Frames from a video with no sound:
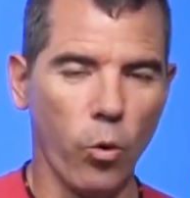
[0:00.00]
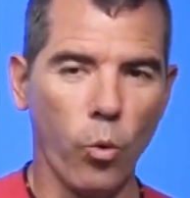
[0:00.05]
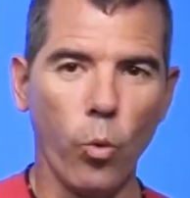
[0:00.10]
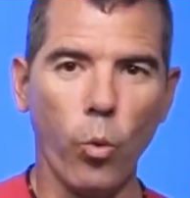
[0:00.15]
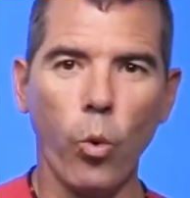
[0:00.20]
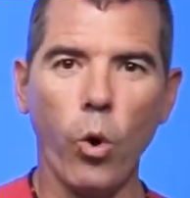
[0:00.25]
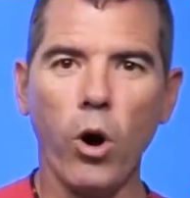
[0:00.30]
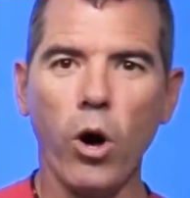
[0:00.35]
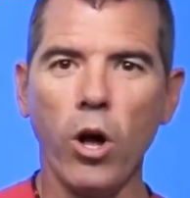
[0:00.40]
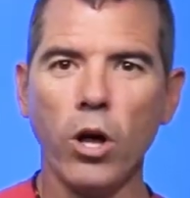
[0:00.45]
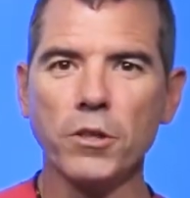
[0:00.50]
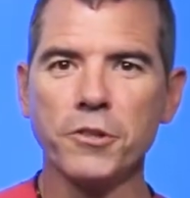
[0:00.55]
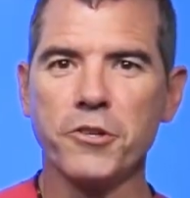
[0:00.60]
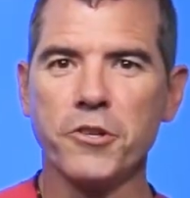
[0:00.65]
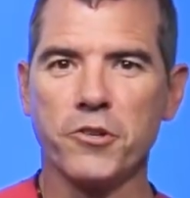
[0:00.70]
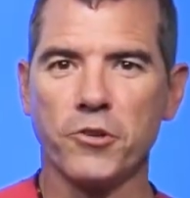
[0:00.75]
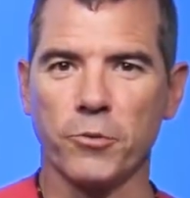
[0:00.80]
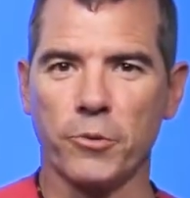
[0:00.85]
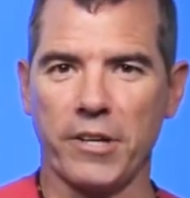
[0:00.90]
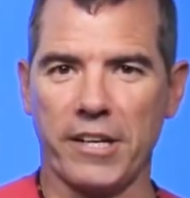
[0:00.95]
Wall
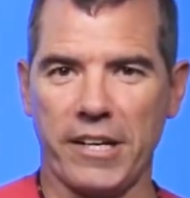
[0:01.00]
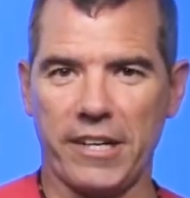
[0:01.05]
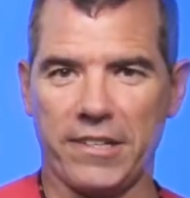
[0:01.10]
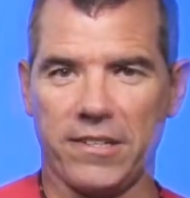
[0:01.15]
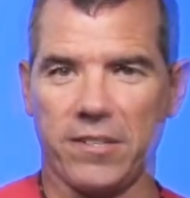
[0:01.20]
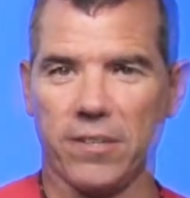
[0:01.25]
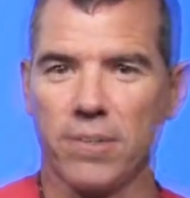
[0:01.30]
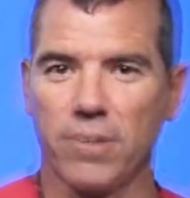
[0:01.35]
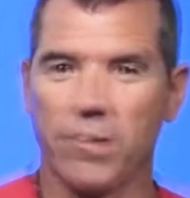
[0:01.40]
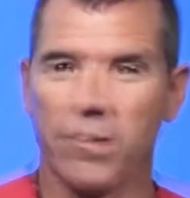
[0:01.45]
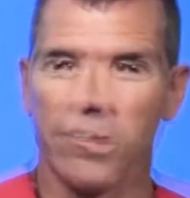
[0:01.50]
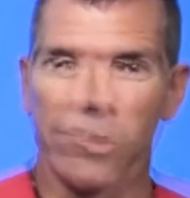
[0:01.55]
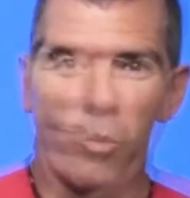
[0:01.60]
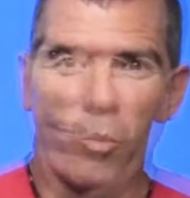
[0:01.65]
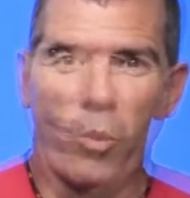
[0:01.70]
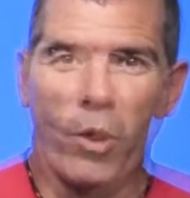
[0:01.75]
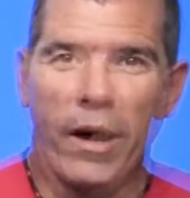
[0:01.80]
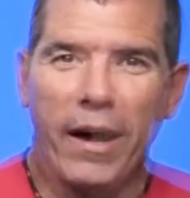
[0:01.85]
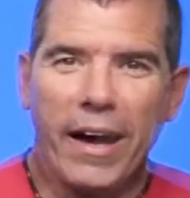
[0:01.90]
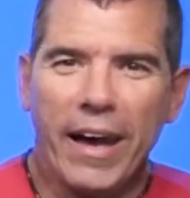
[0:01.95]
Street.
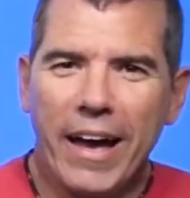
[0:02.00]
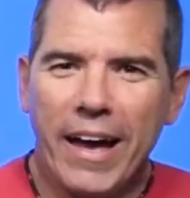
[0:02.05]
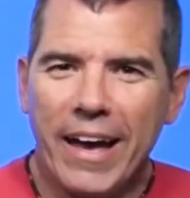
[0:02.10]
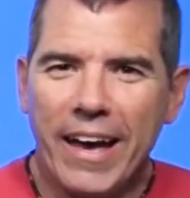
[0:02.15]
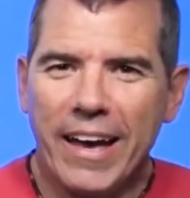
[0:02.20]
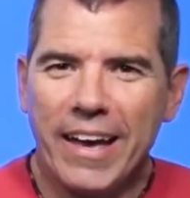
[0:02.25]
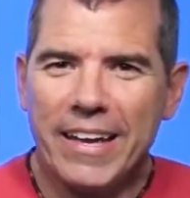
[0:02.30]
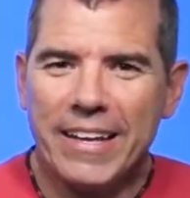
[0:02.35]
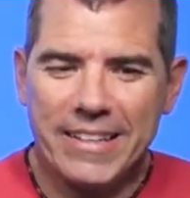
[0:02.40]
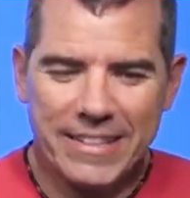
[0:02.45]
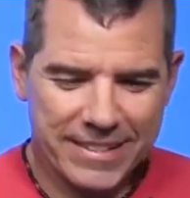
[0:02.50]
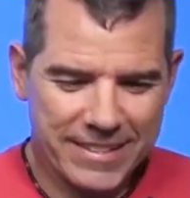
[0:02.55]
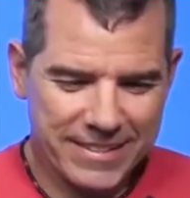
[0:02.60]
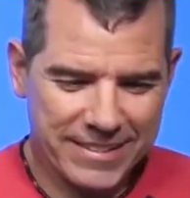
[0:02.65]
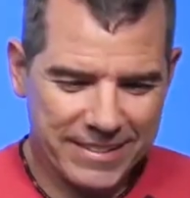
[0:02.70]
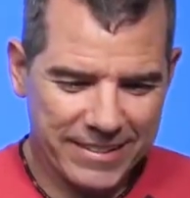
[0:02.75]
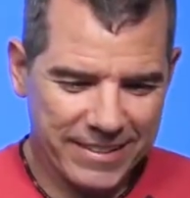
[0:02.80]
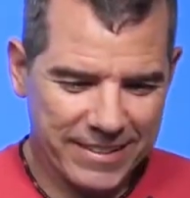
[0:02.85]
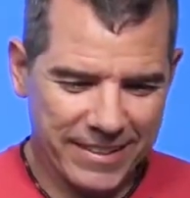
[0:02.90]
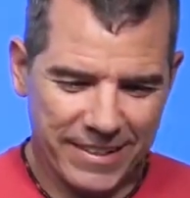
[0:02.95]
What?